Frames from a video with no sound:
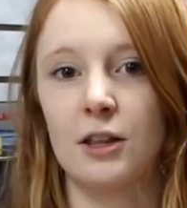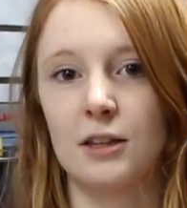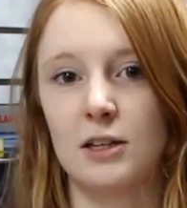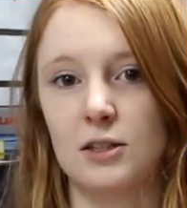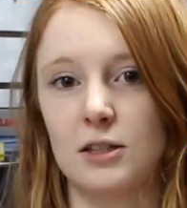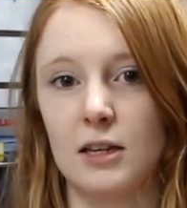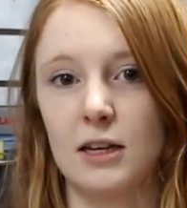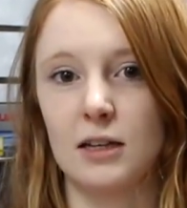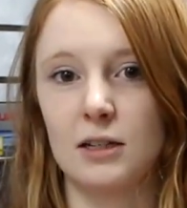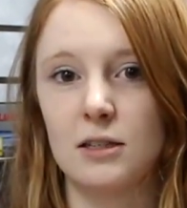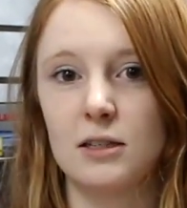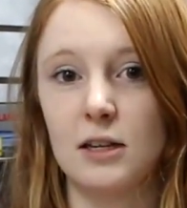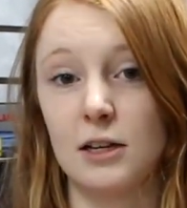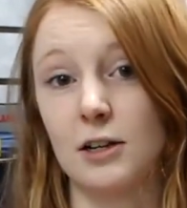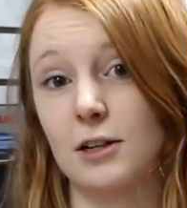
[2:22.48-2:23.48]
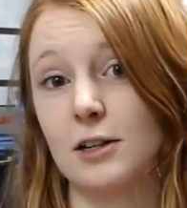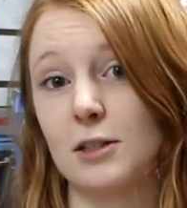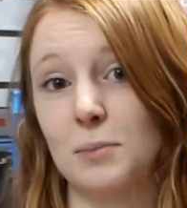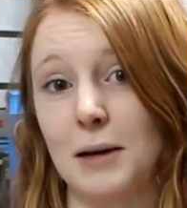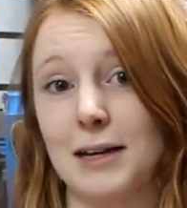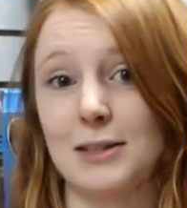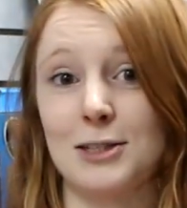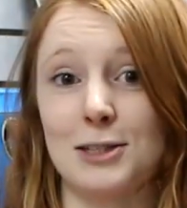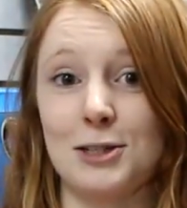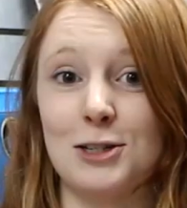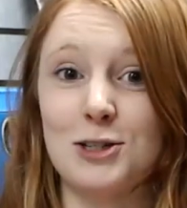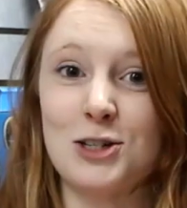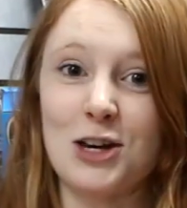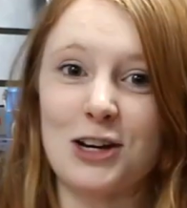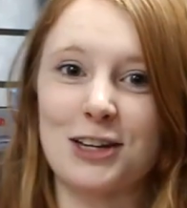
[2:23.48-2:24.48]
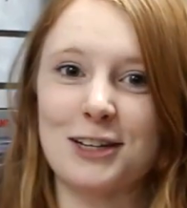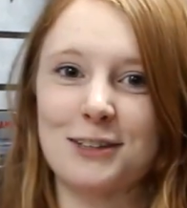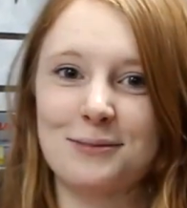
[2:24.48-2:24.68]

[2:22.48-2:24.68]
on these things, here is my assistant Chuck.